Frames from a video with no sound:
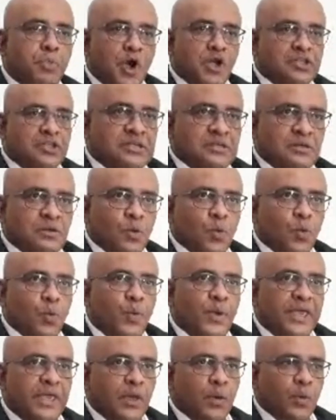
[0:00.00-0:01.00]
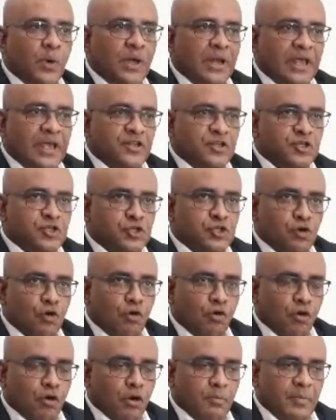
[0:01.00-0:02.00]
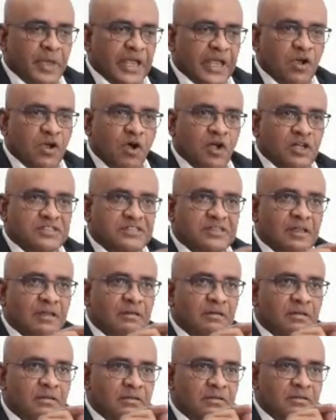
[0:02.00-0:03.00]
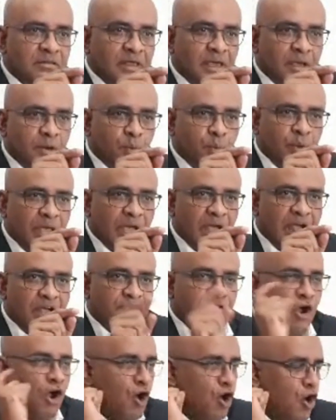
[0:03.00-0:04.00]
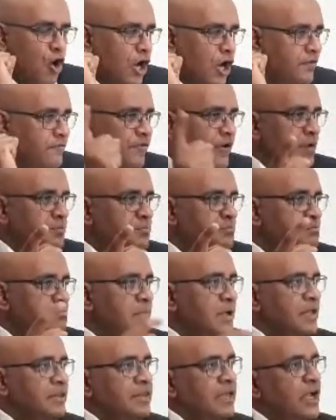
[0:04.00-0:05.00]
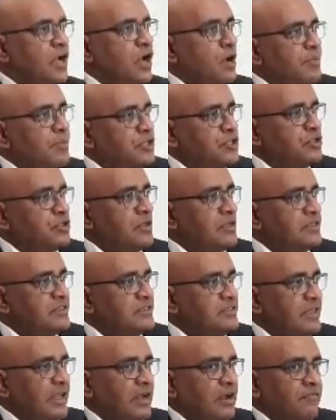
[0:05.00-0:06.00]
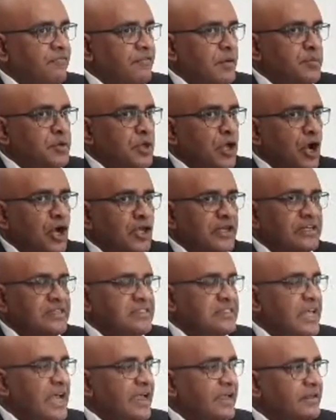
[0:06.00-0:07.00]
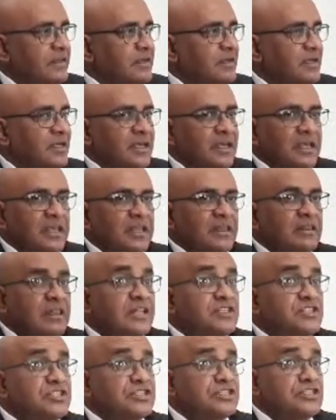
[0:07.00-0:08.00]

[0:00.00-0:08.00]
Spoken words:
But we will ensure, because I've heard from the commissioners there from the other side, that